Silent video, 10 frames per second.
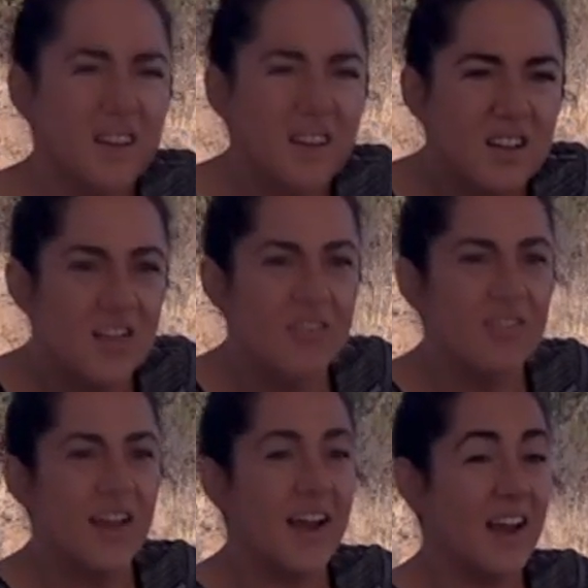Lift
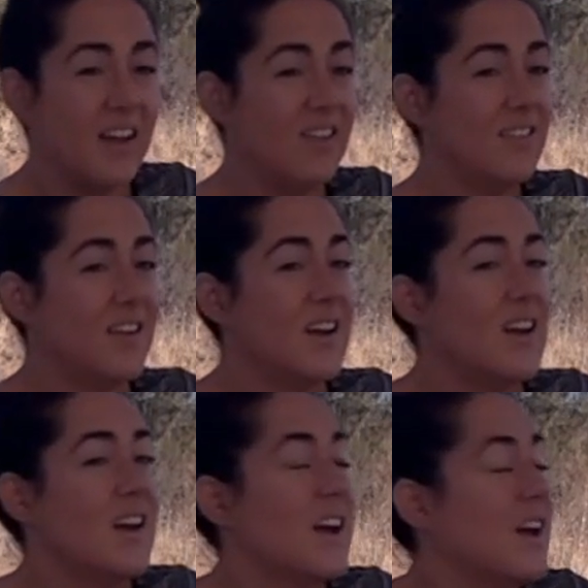the head.
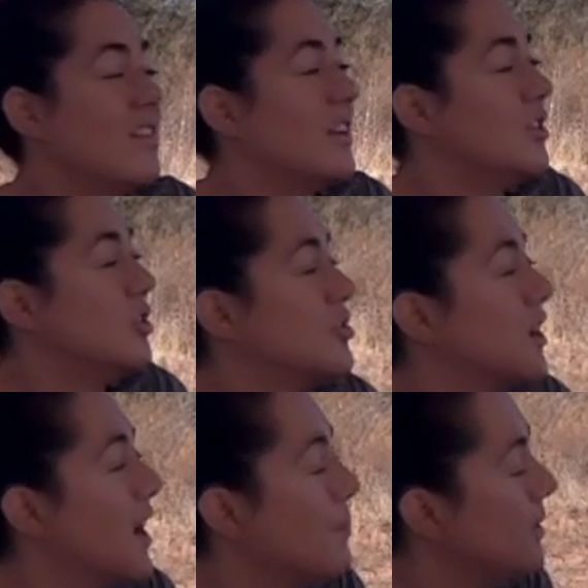And then
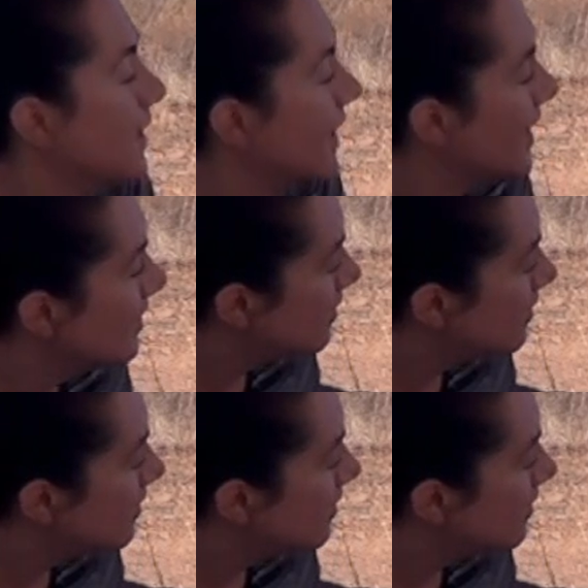drop your head so